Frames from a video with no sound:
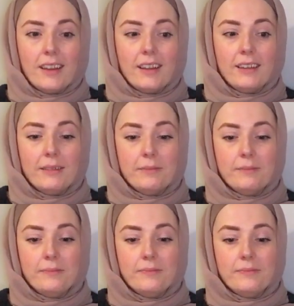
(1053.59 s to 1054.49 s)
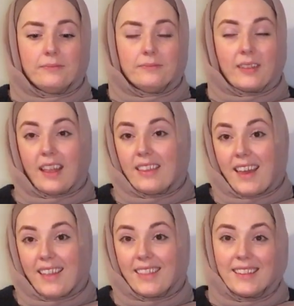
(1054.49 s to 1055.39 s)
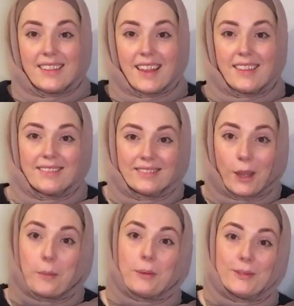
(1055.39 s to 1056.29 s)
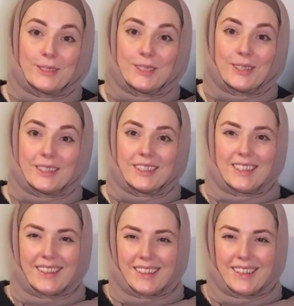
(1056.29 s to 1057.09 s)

And yeah, that's it. Hope you enjoy.